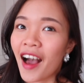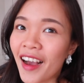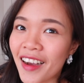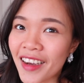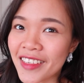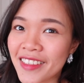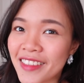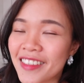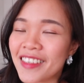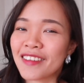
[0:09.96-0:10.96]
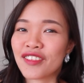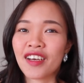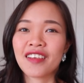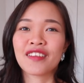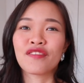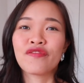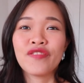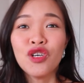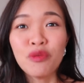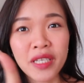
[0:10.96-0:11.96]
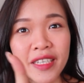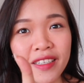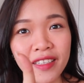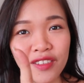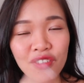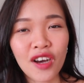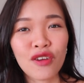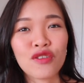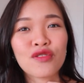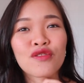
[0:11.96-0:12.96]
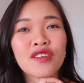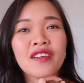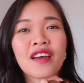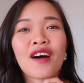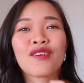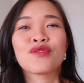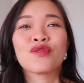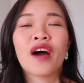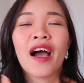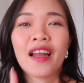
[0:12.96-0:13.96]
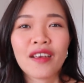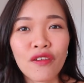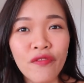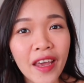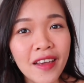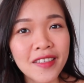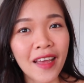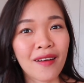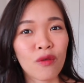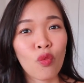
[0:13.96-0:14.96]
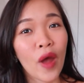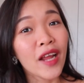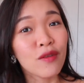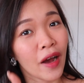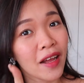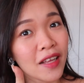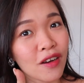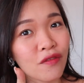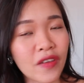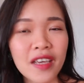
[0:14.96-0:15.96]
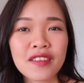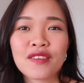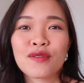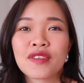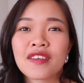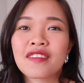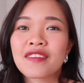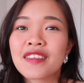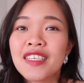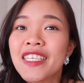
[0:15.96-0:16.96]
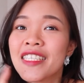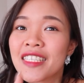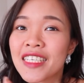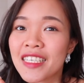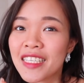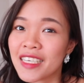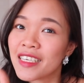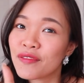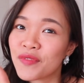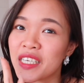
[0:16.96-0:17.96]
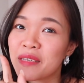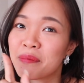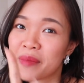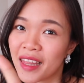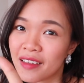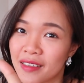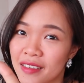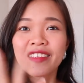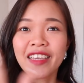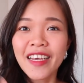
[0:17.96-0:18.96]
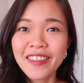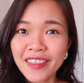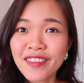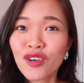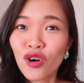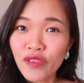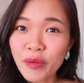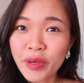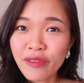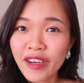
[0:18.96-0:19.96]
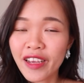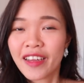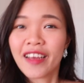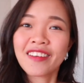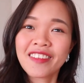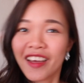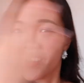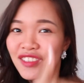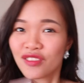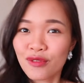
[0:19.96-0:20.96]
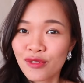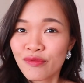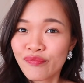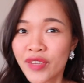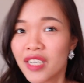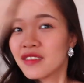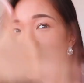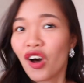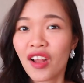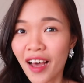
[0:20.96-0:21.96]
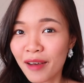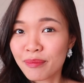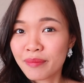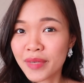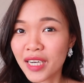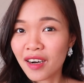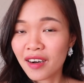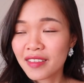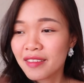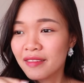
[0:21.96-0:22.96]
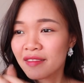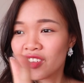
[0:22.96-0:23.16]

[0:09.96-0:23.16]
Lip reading: Hi guys! In just a few minutes, you are going to learn how to highlight your face and where to highlight your face using the CCTV method. Yes, it's COVID period and I decided to doll up because